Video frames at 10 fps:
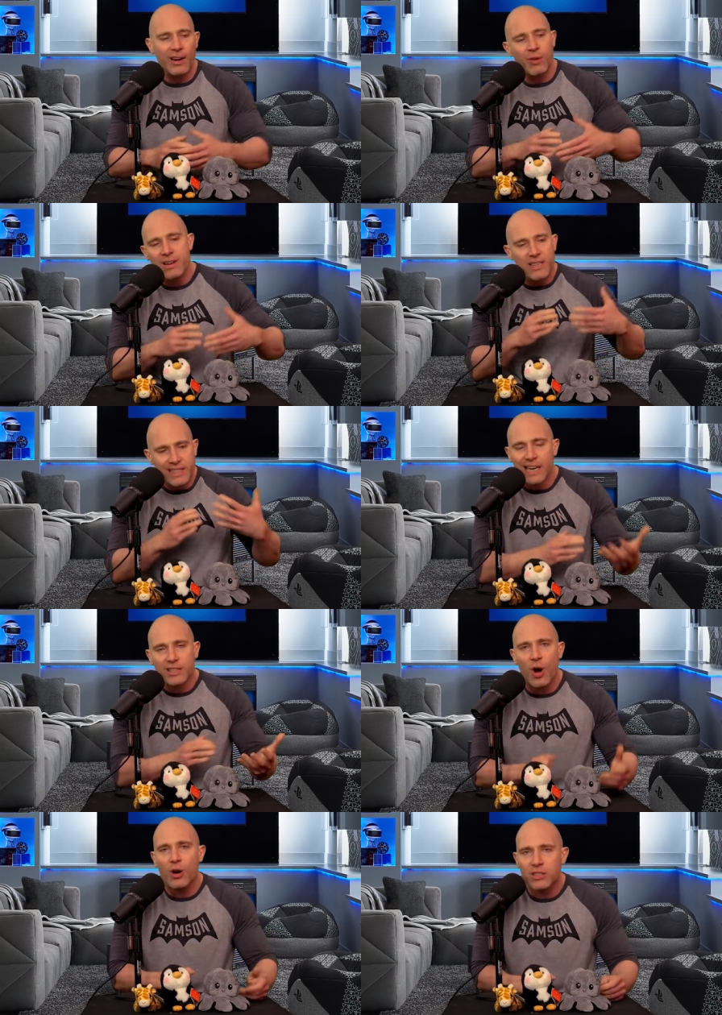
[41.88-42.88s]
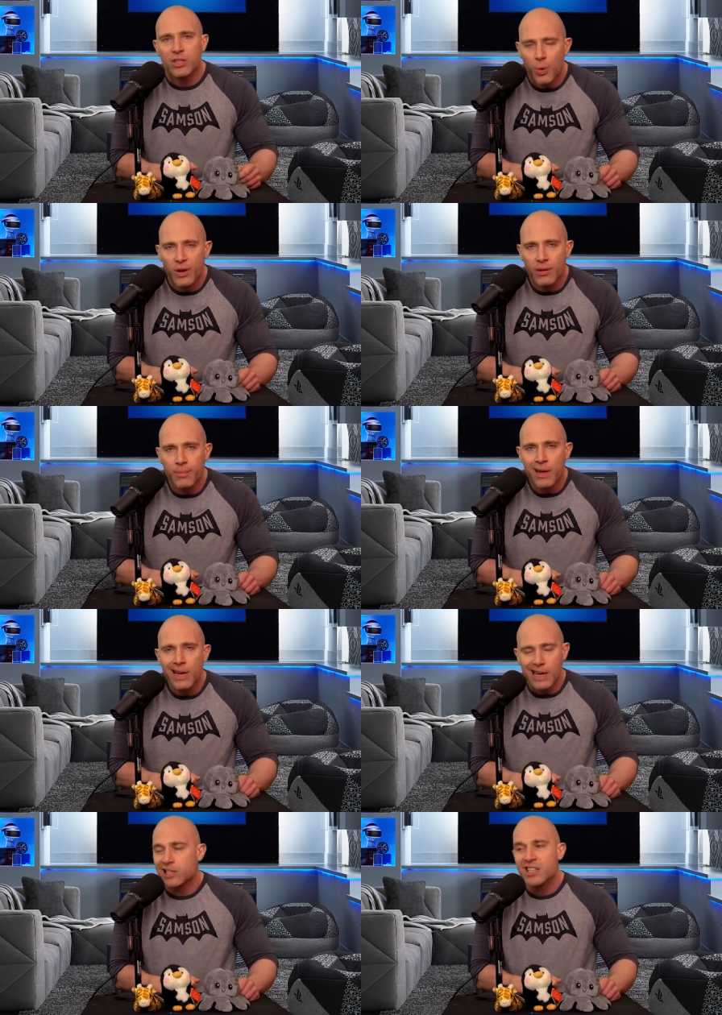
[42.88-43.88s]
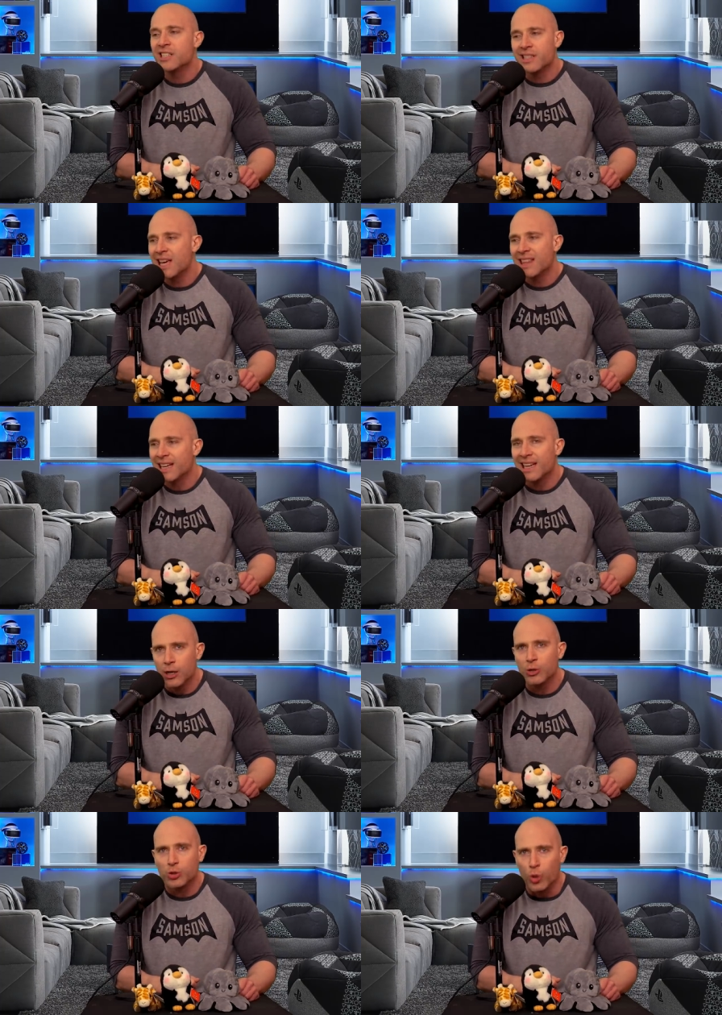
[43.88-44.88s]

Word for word: And the only reason TikTokers are doing them is because they think it looks